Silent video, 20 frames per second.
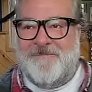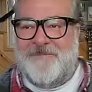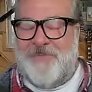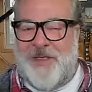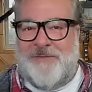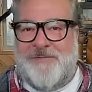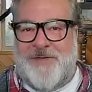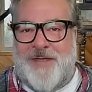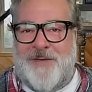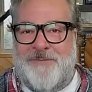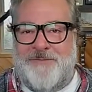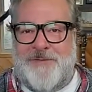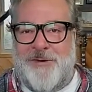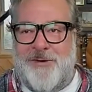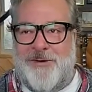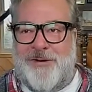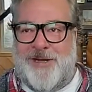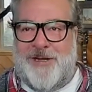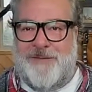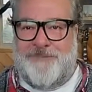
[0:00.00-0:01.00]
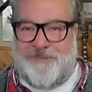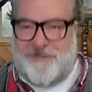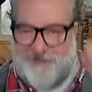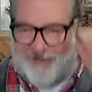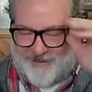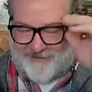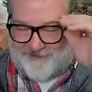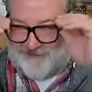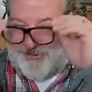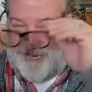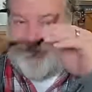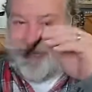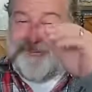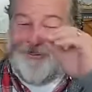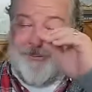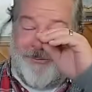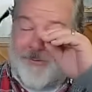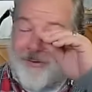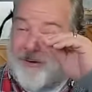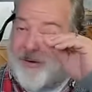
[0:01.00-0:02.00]
If
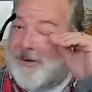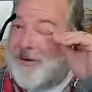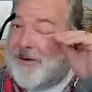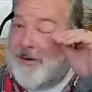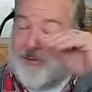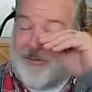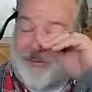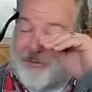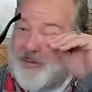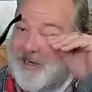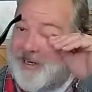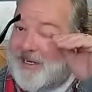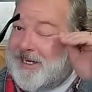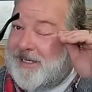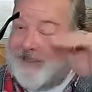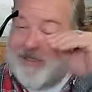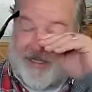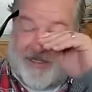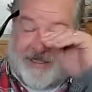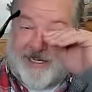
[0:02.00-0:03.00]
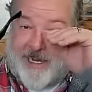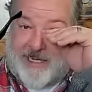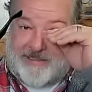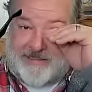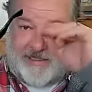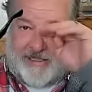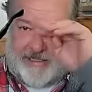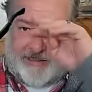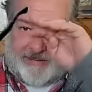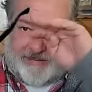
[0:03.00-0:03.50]
you are thinking that God's going to